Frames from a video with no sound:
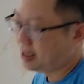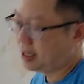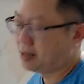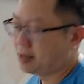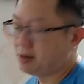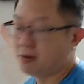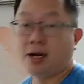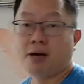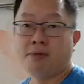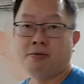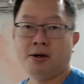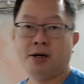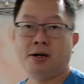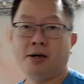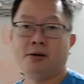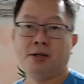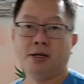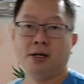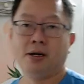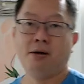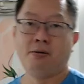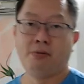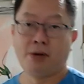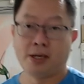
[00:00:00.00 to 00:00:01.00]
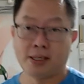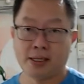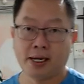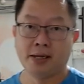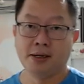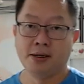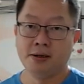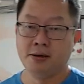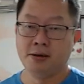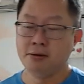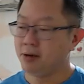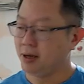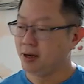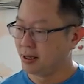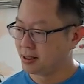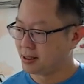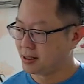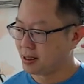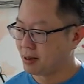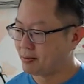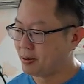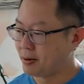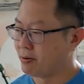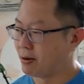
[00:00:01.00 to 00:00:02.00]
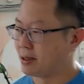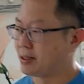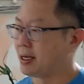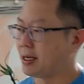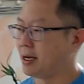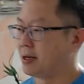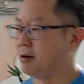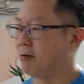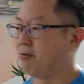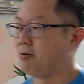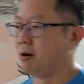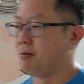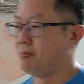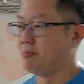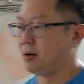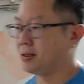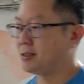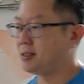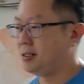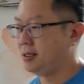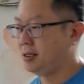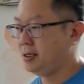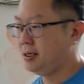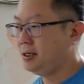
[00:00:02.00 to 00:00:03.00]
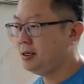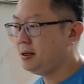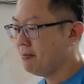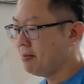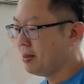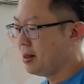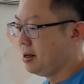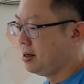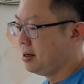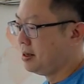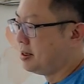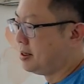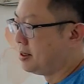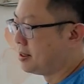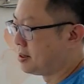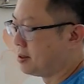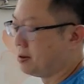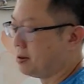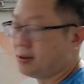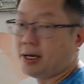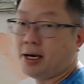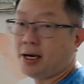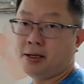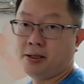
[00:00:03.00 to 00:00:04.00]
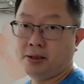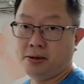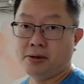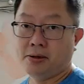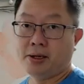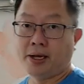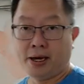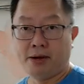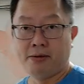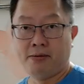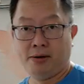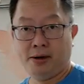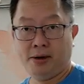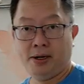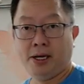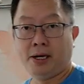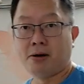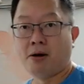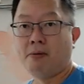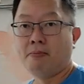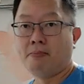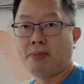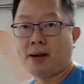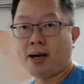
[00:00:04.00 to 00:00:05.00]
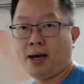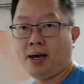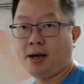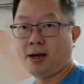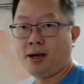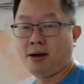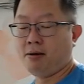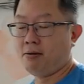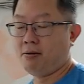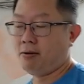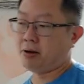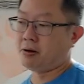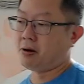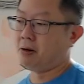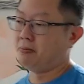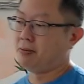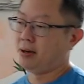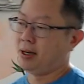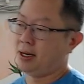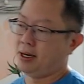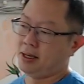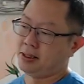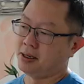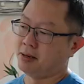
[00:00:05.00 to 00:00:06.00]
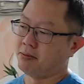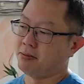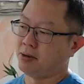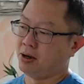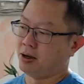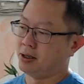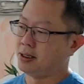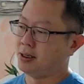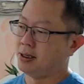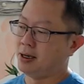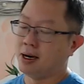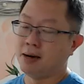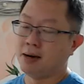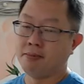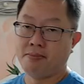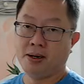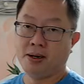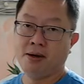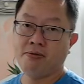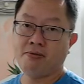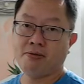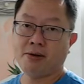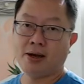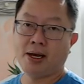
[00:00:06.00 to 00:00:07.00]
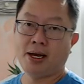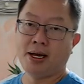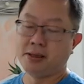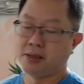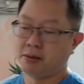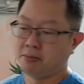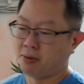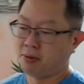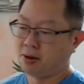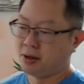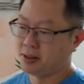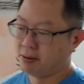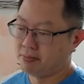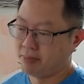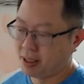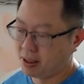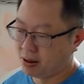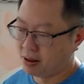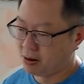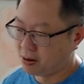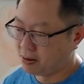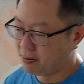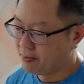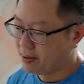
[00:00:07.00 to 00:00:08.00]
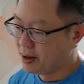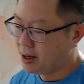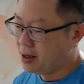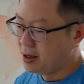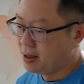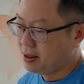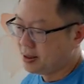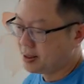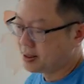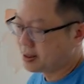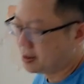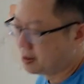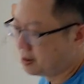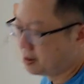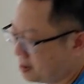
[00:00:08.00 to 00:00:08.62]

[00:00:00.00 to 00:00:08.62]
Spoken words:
have a separate rectangle for box C, so that you can really compare, right? Compare the model above and the model below. So